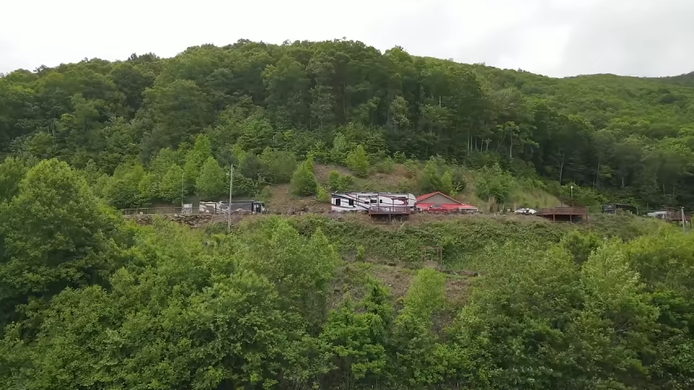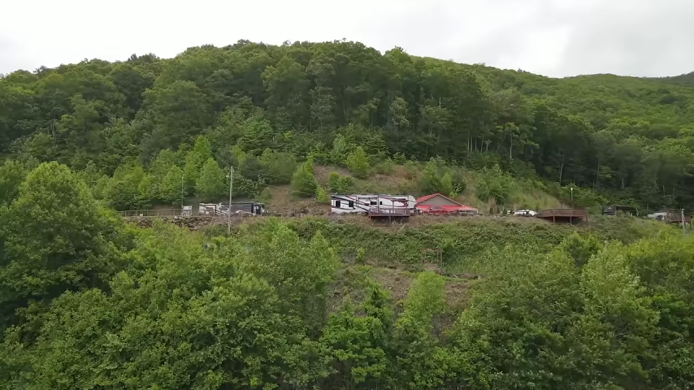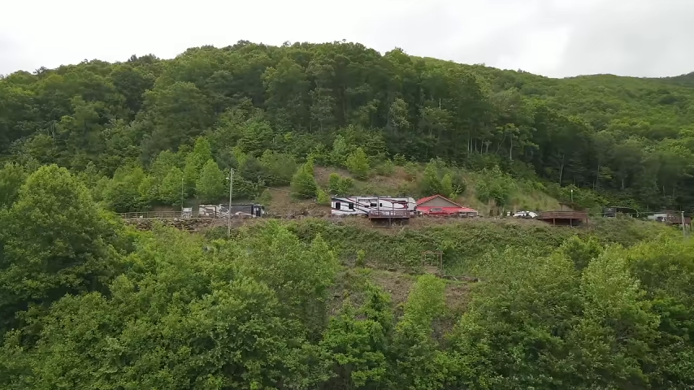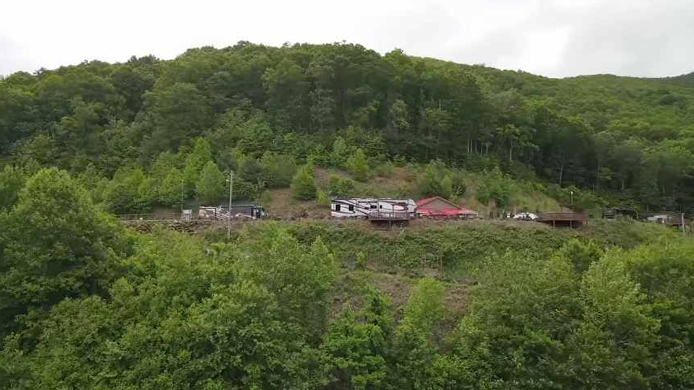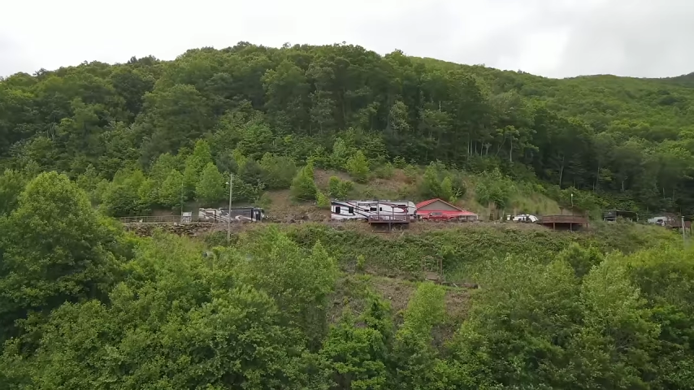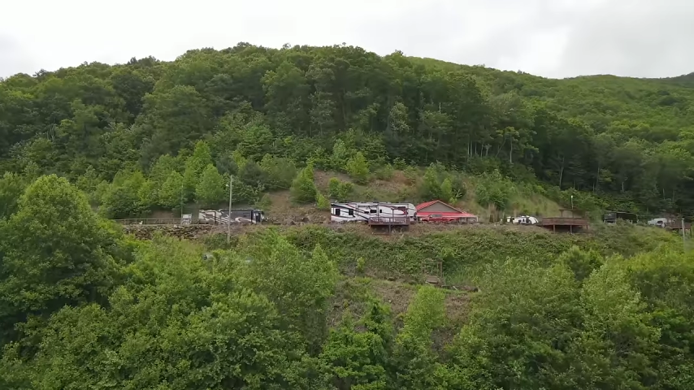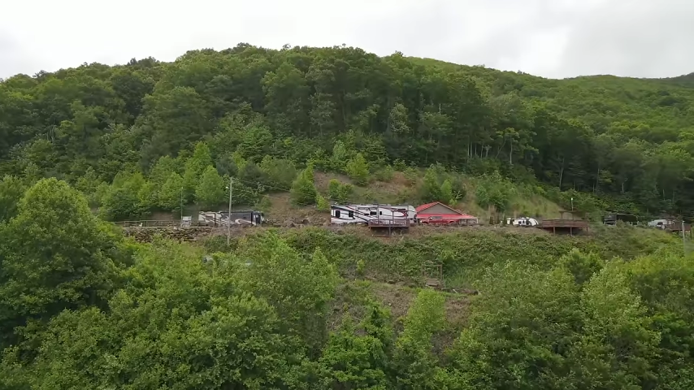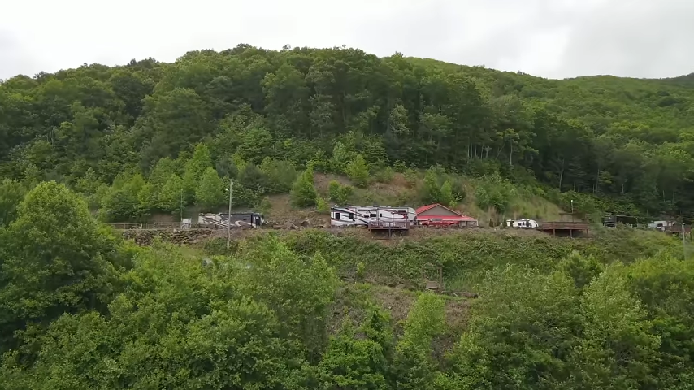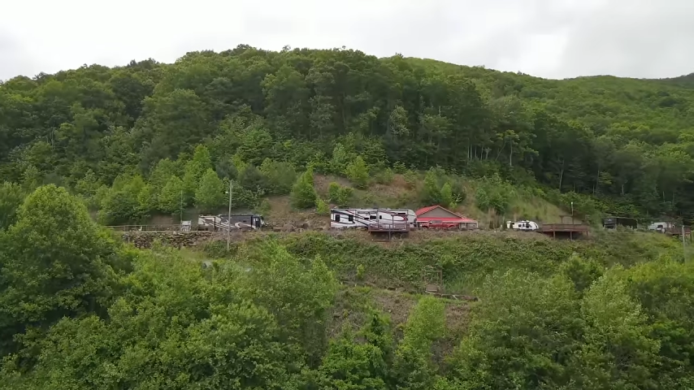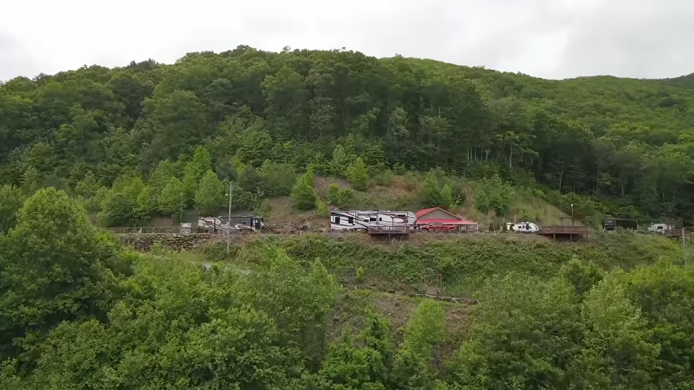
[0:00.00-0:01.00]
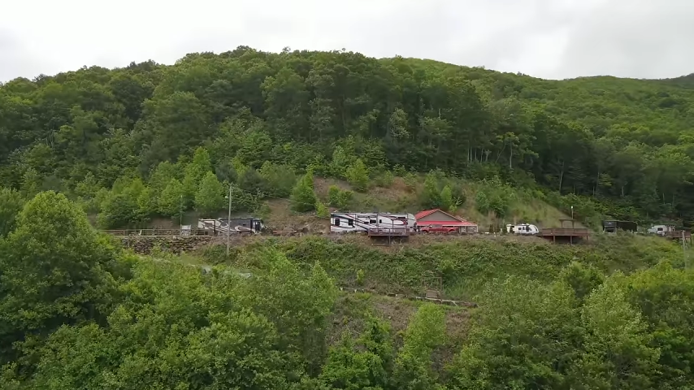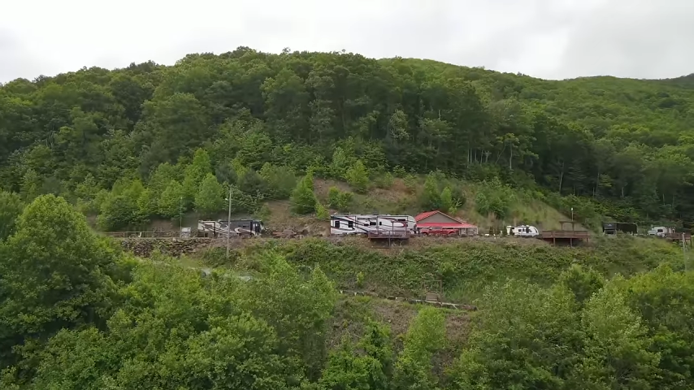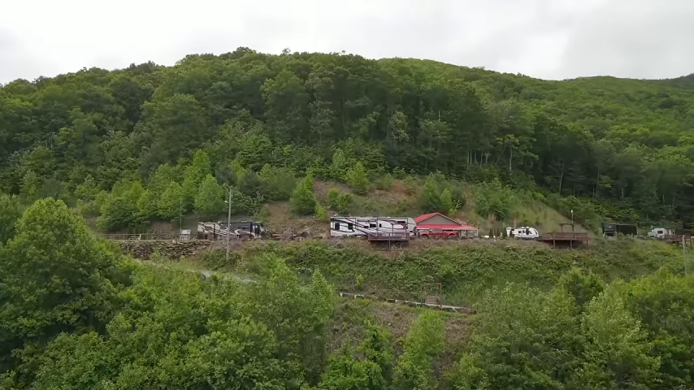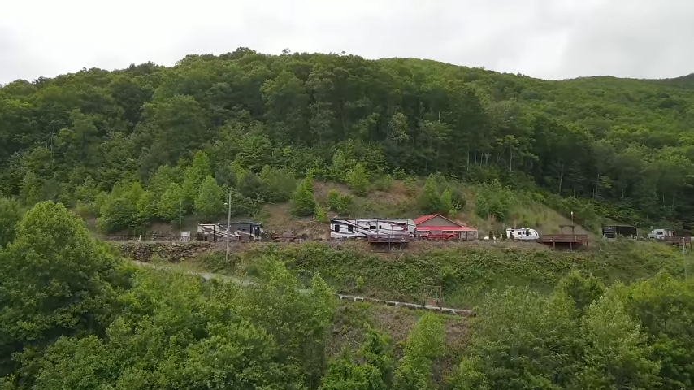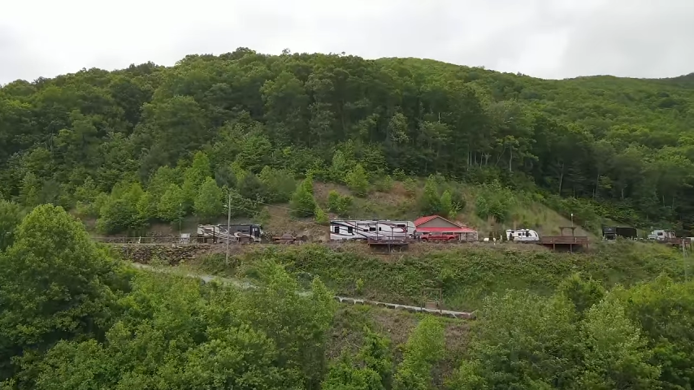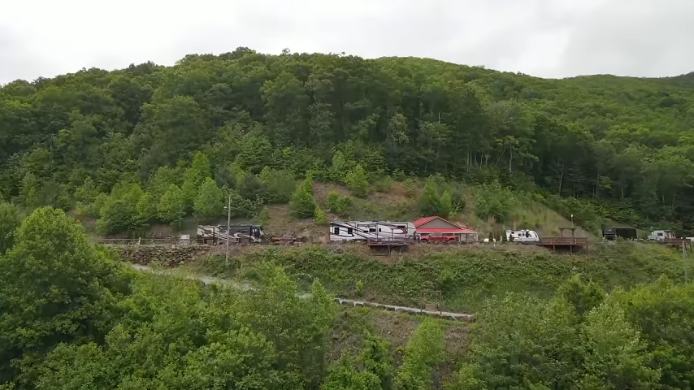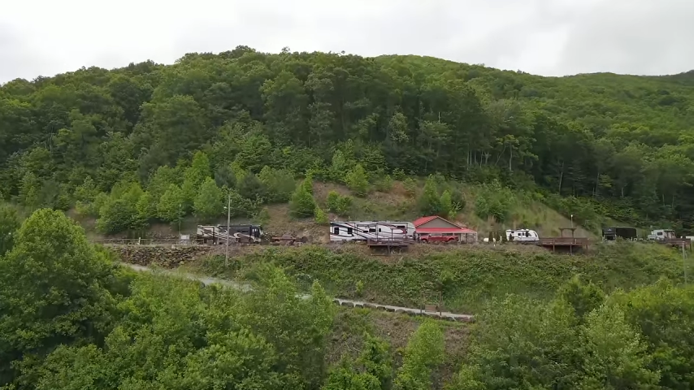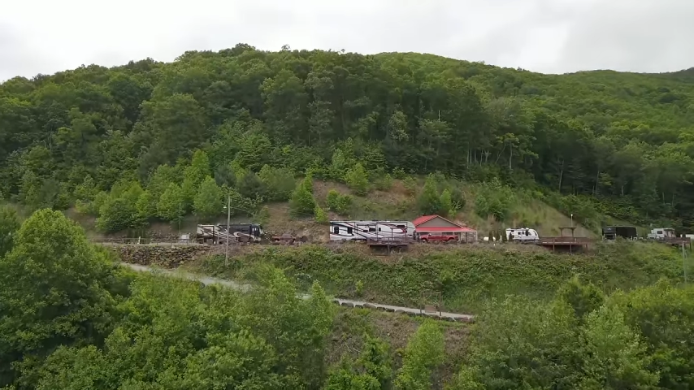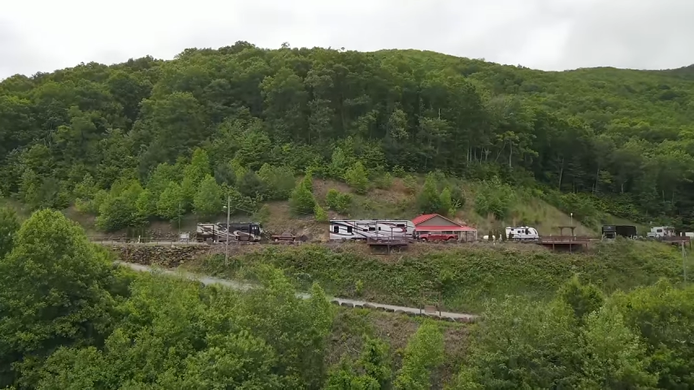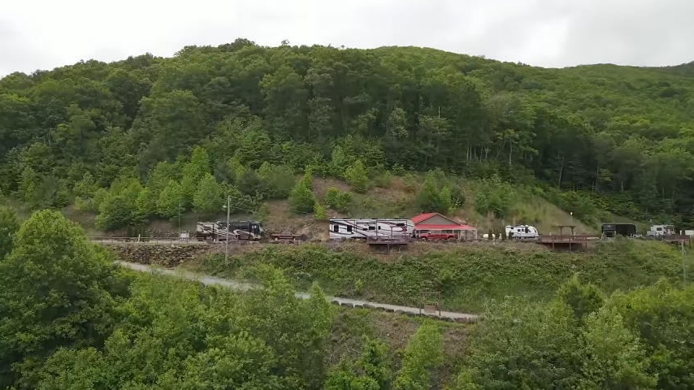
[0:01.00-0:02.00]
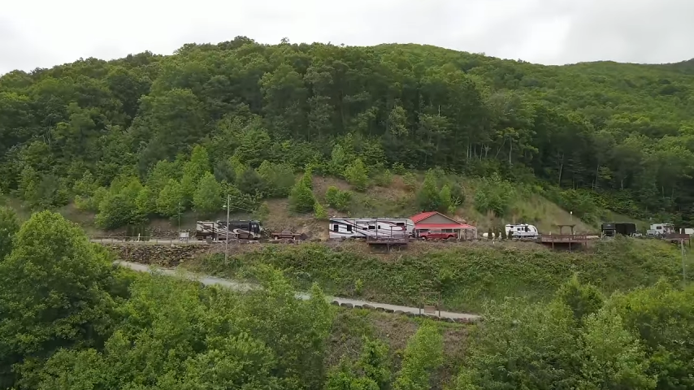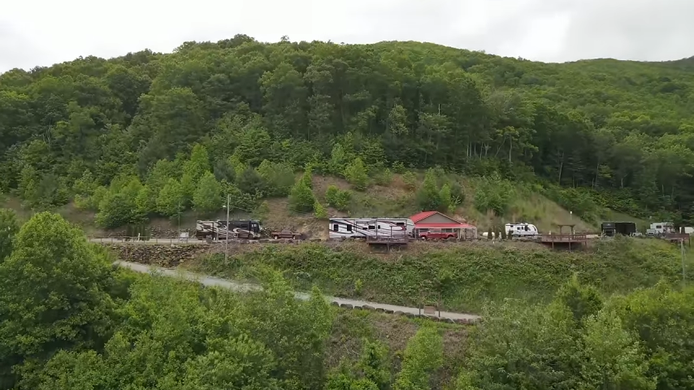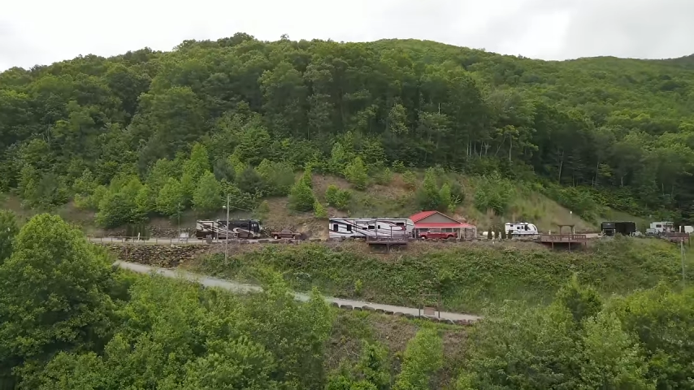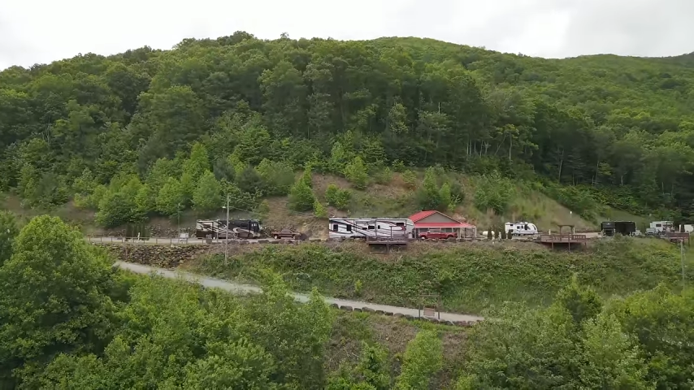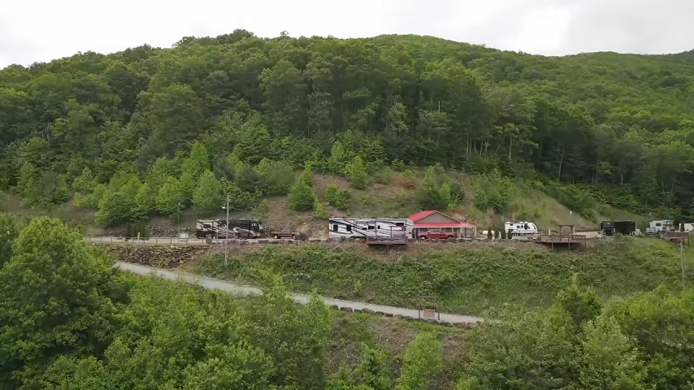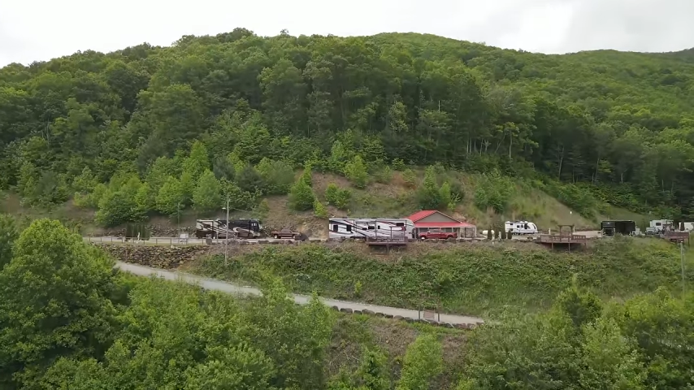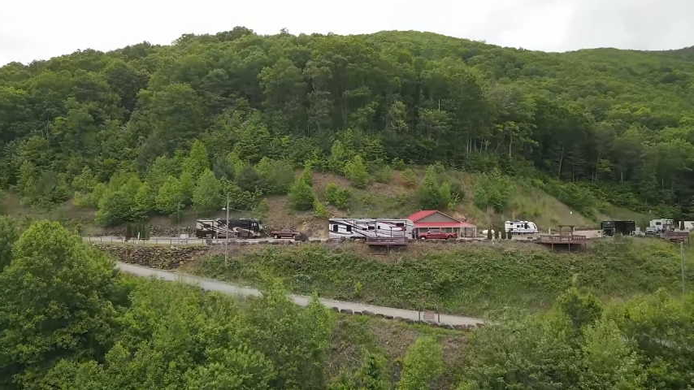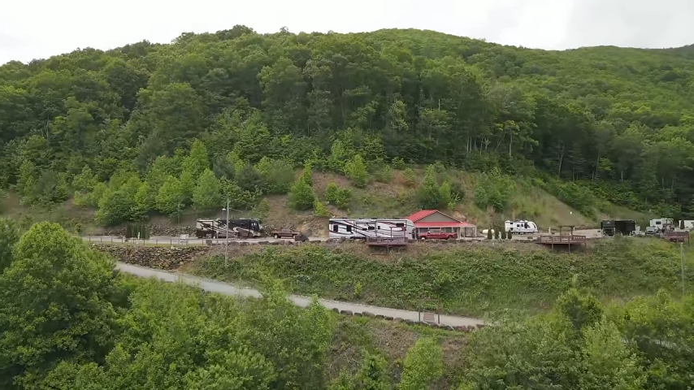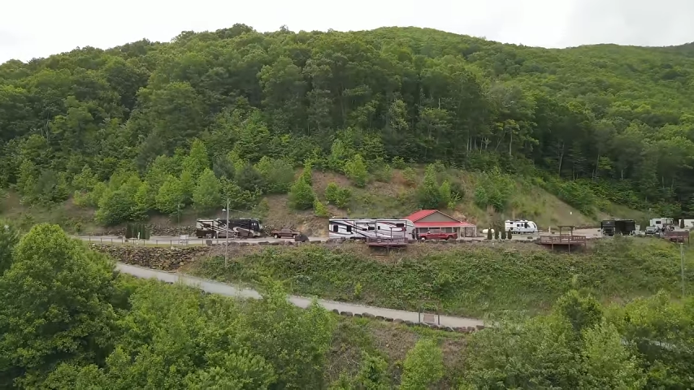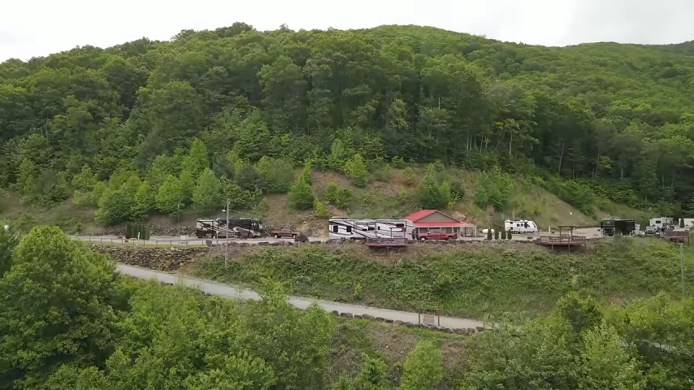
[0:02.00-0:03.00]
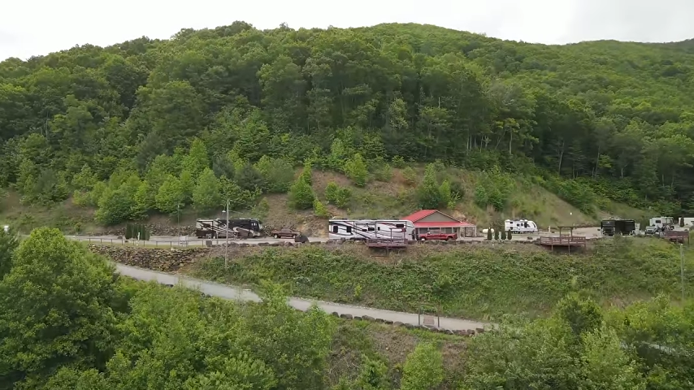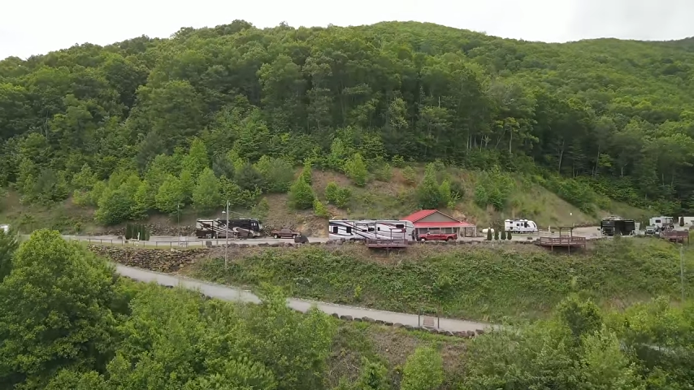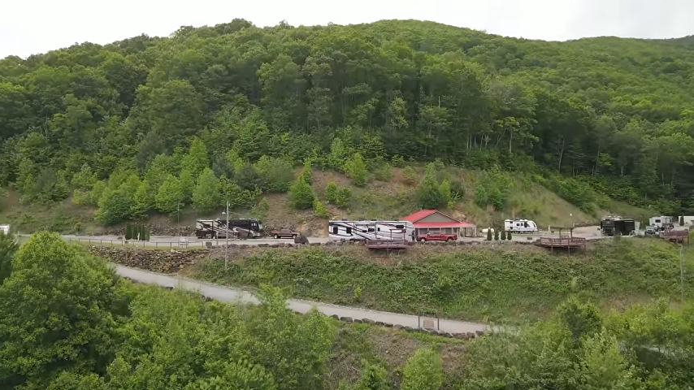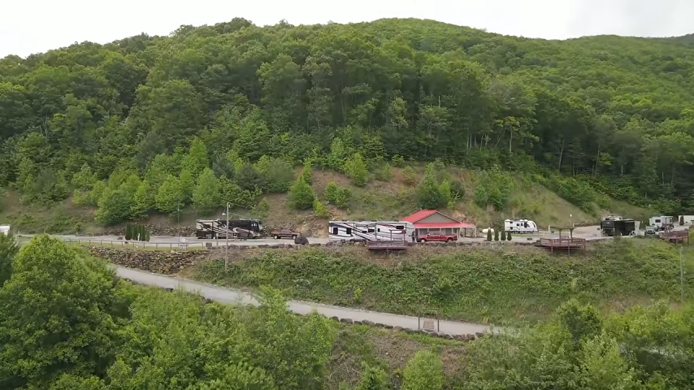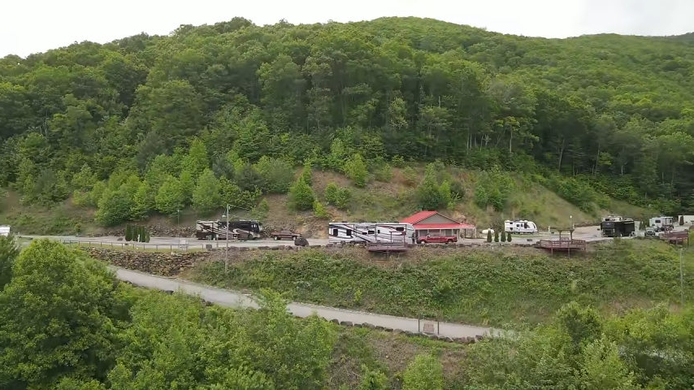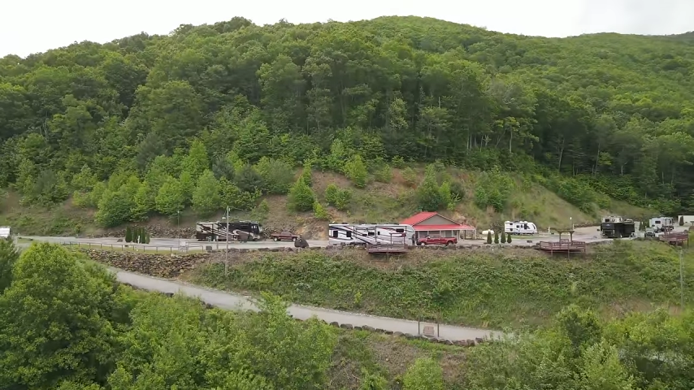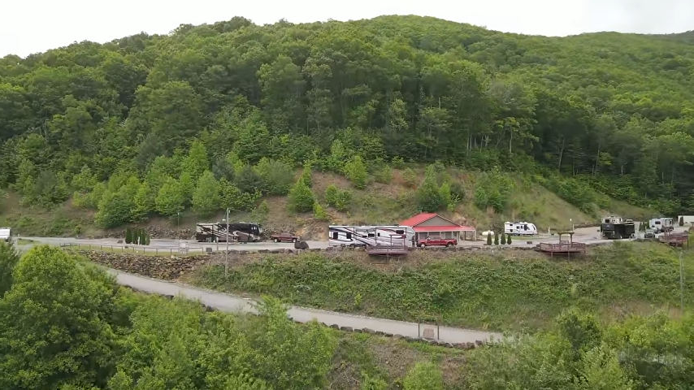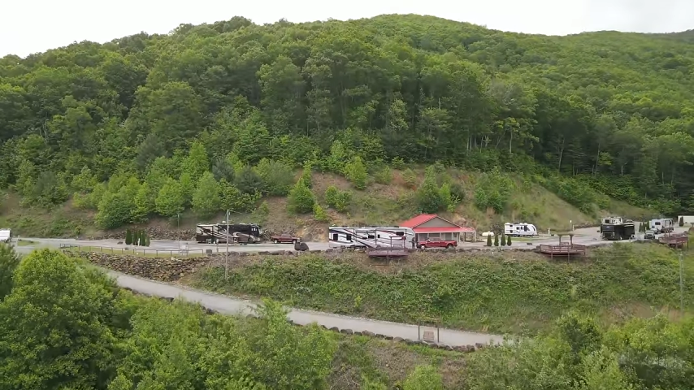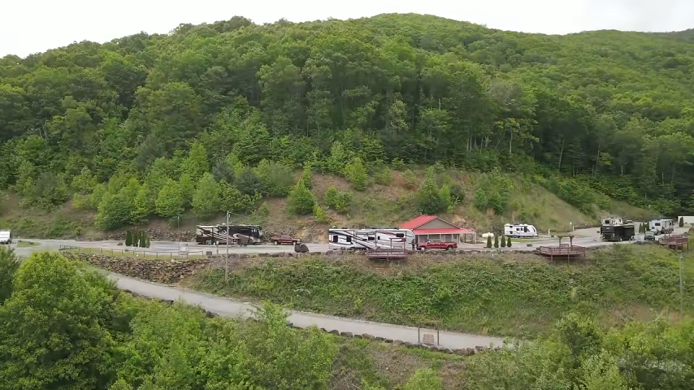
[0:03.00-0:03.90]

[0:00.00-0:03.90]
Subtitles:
(no speaker visible)